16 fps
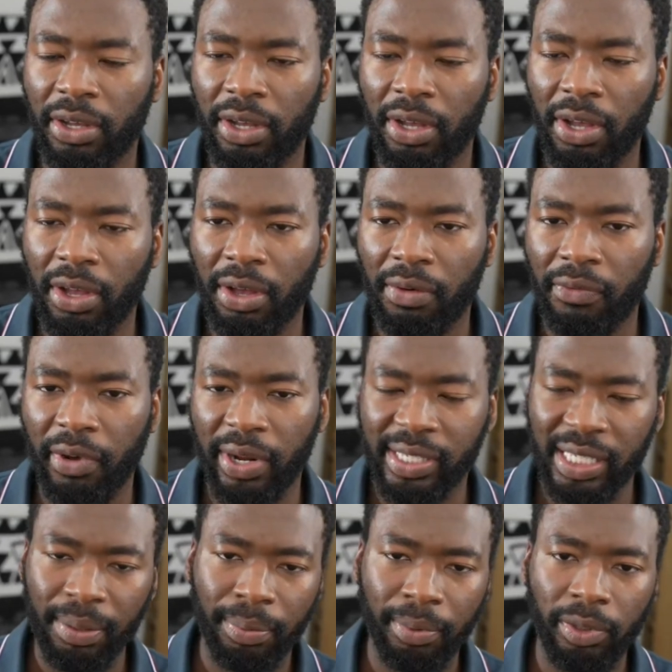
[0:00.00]
For
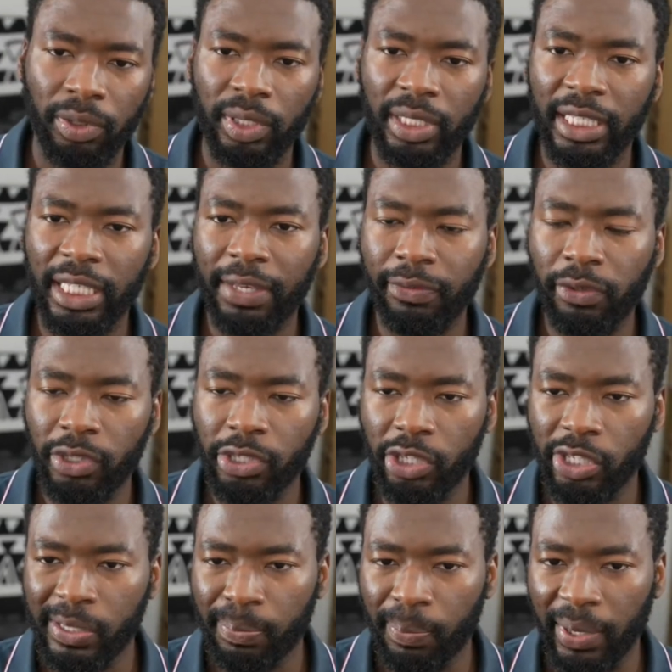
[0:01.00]
example, if you
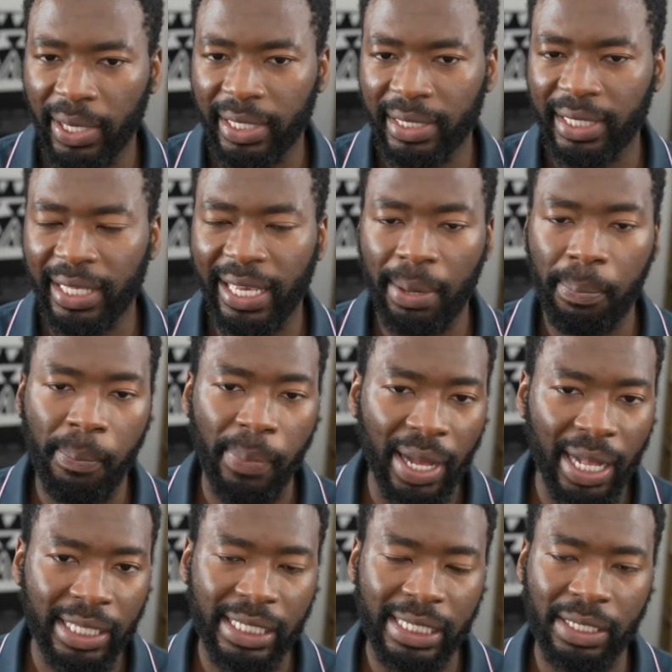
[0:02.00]
suspect a
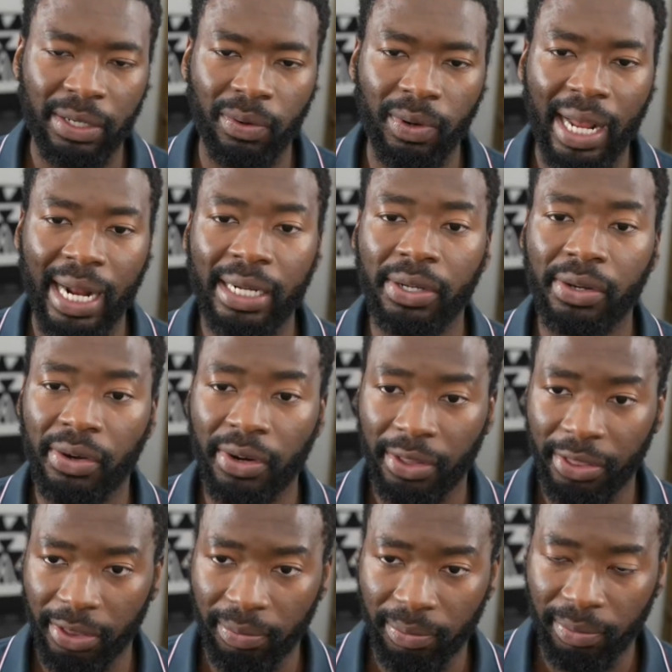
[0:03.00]
particular
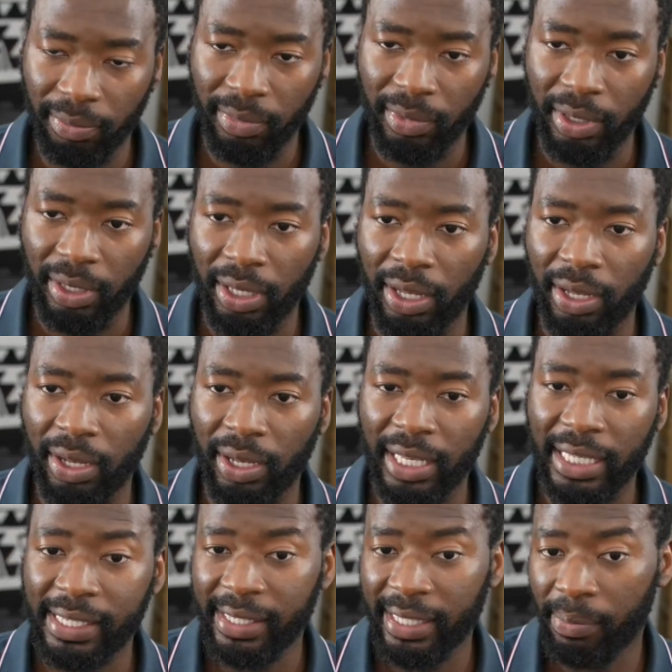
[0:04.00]
algorithm is
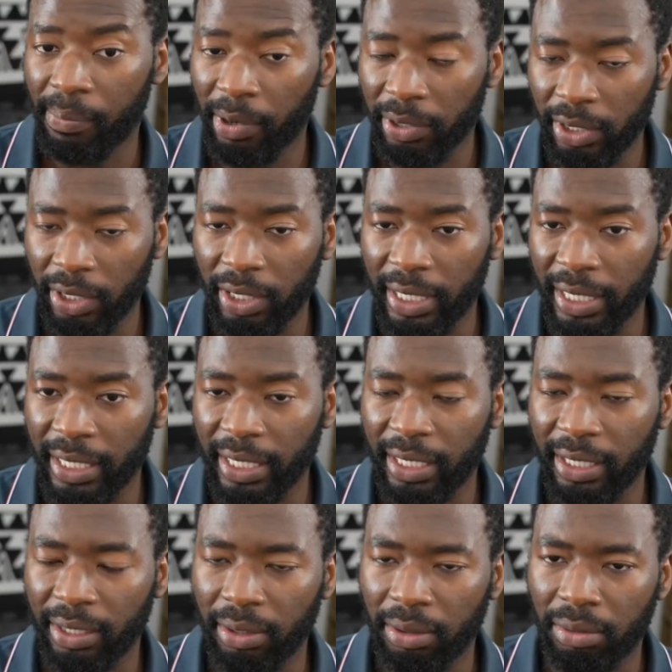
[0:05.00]
the bottleneck,
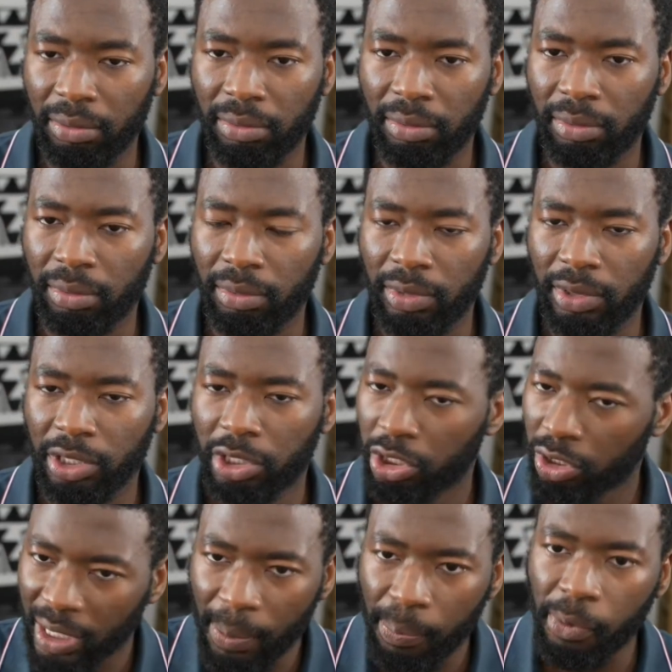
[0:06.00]
try
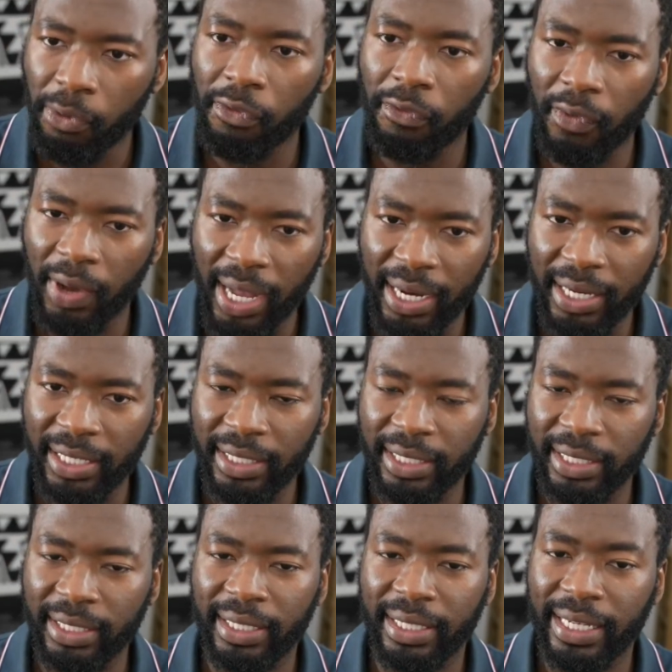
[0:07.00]
profiling
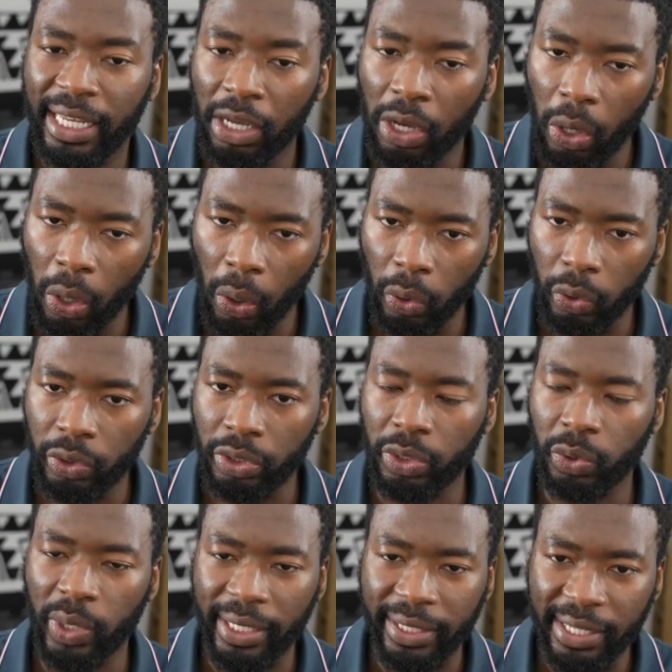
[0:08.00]
the code to
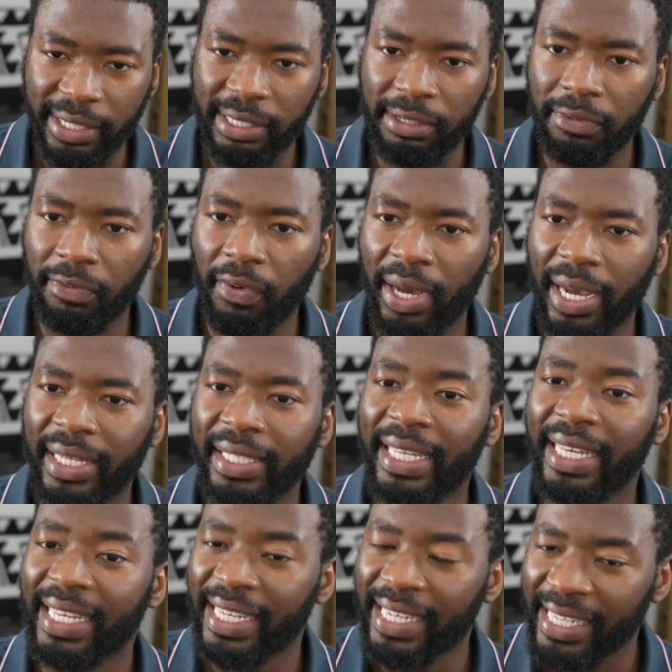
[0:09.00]
identify
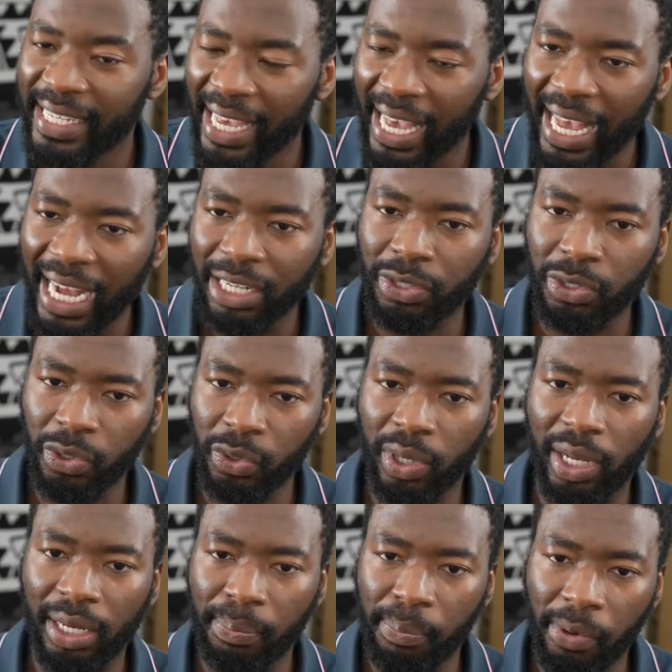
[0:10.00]
the actual
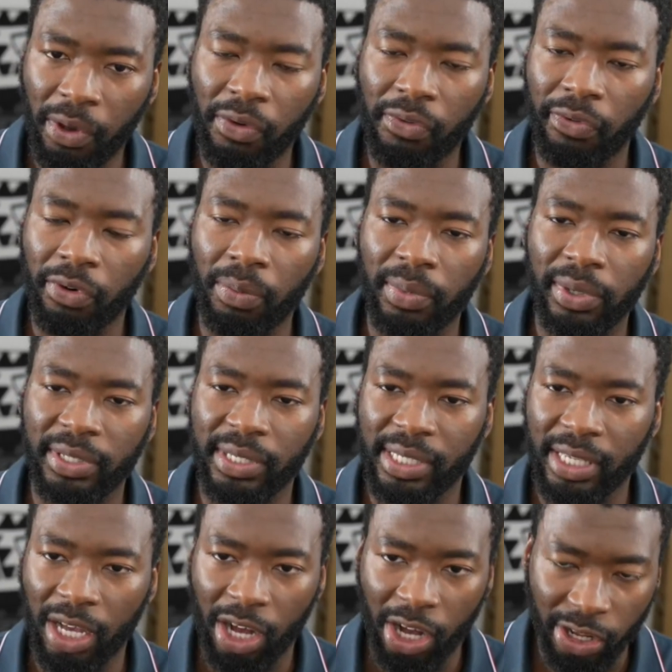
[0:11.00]
performance
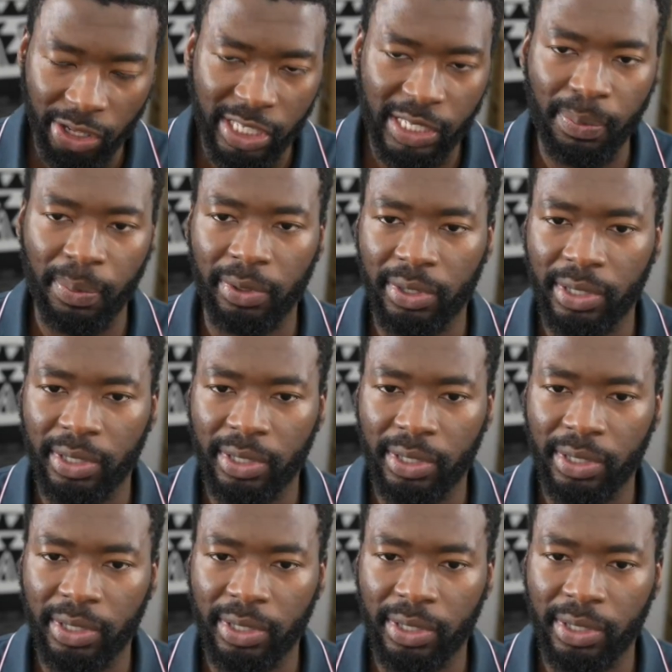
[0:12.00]
hotspots.